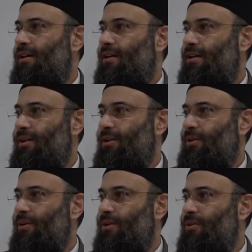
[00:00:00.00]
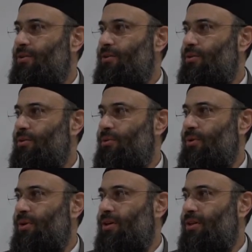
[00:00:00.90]

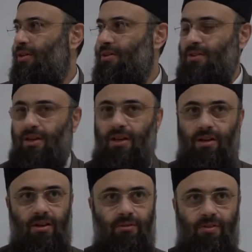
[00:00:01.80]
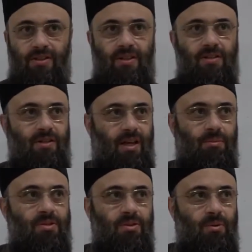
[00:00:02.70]
Whether it is like physics,
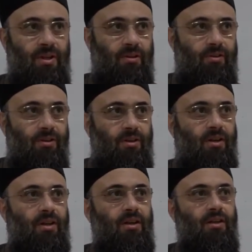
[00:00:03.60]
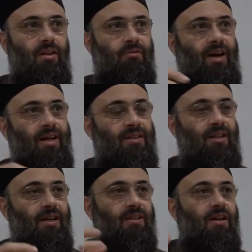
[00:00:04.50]
chemistry, whatever. The fact
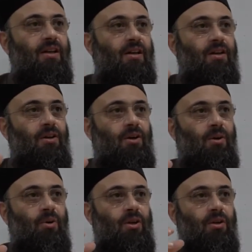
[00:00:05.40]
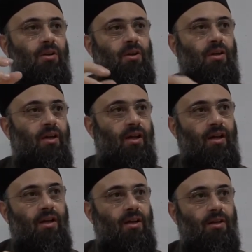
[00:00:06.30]
that, when
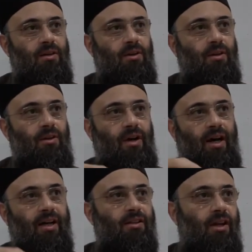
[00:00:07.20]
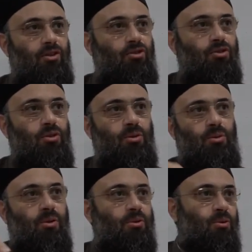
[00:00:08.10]
you add
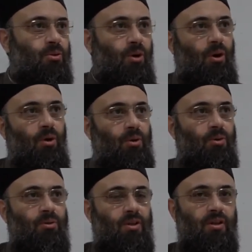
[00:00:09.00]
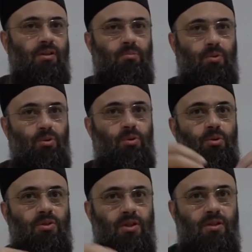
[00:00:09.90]
H2 to O, that
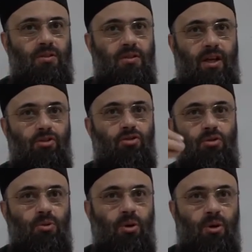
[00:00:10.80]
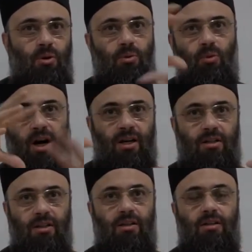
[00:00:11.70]
produces H2O,
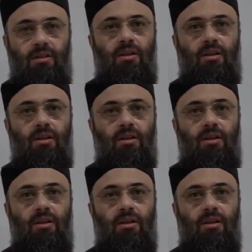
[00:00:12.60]
water, and,